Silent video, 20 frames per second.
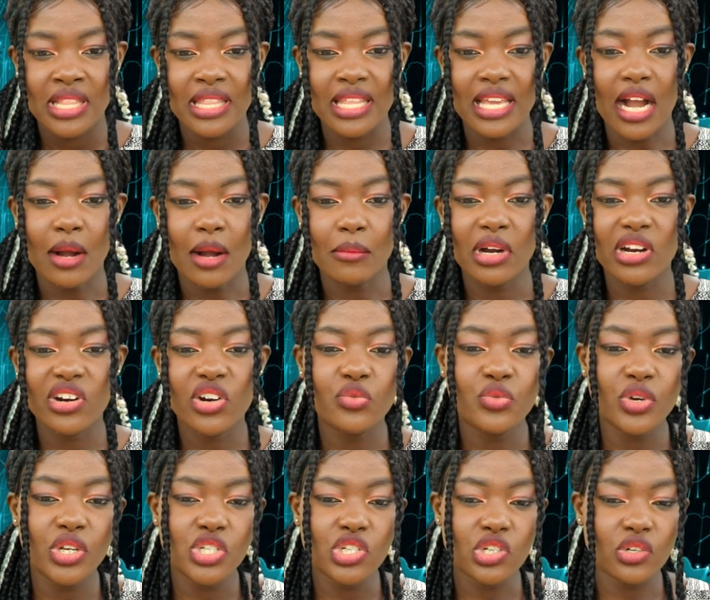The
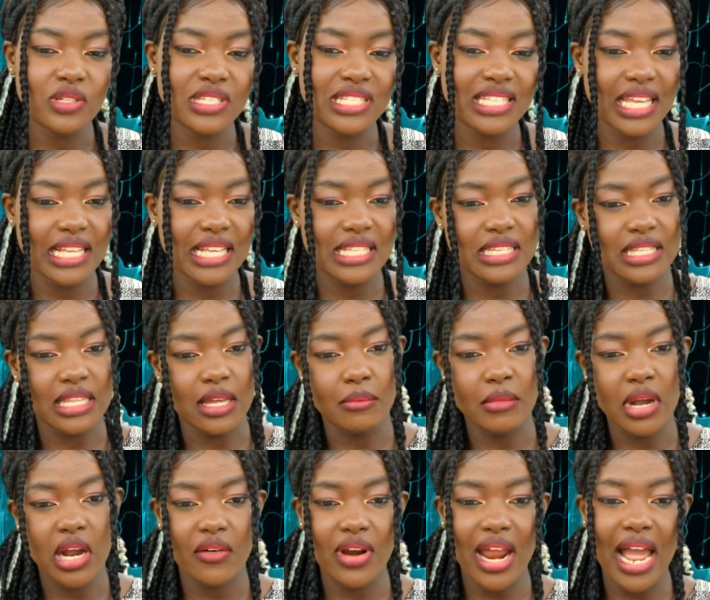Amhara regional state and
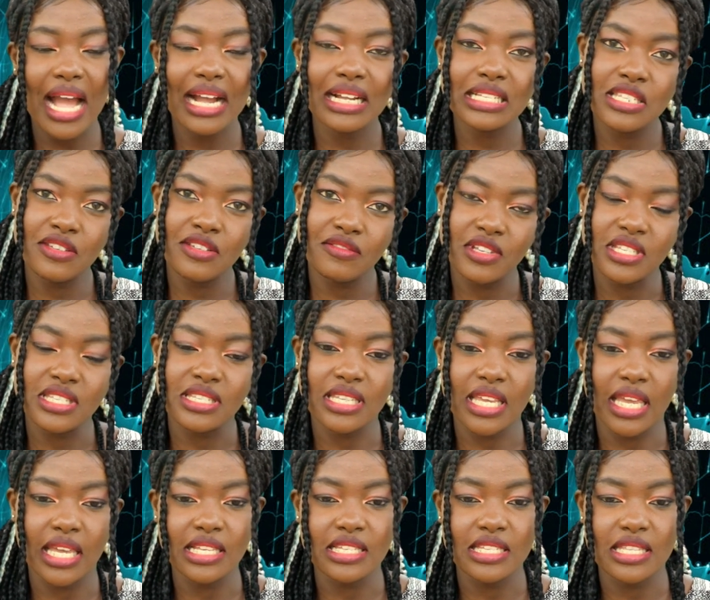Amhara activist
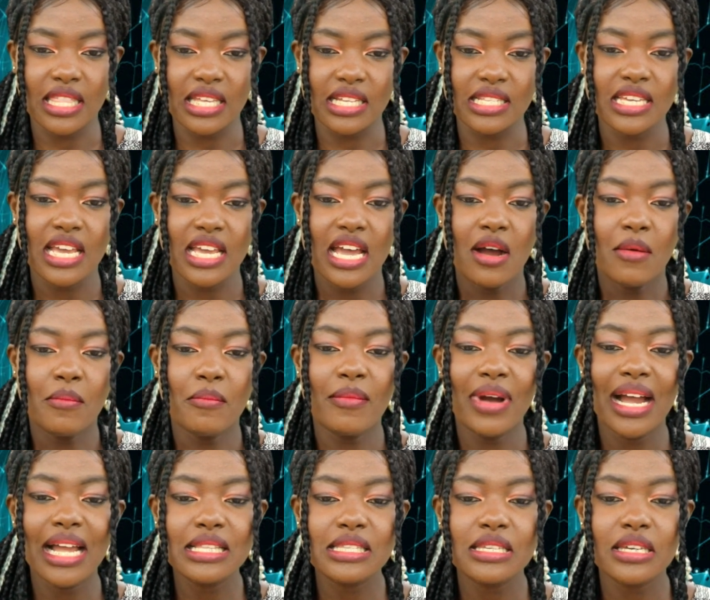says that
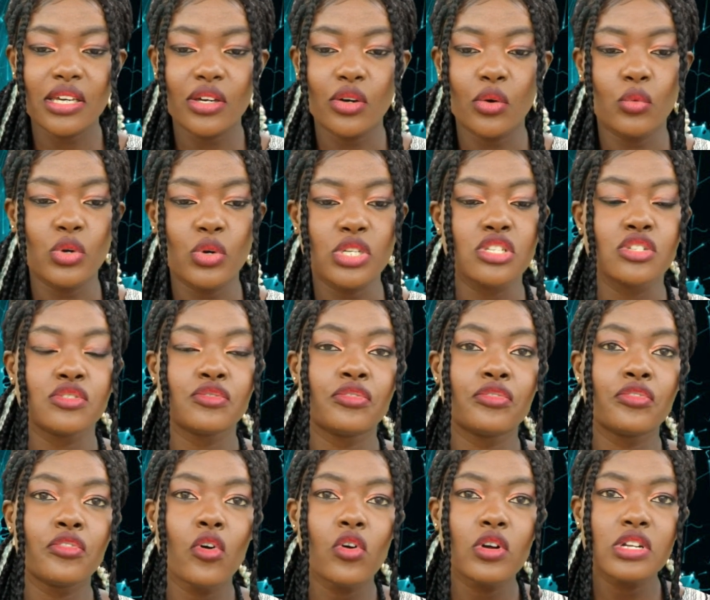Matakel was
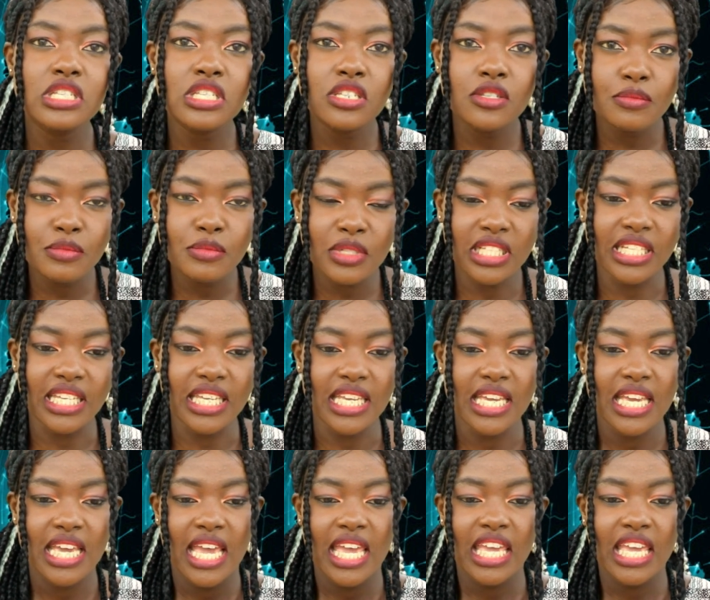forcibly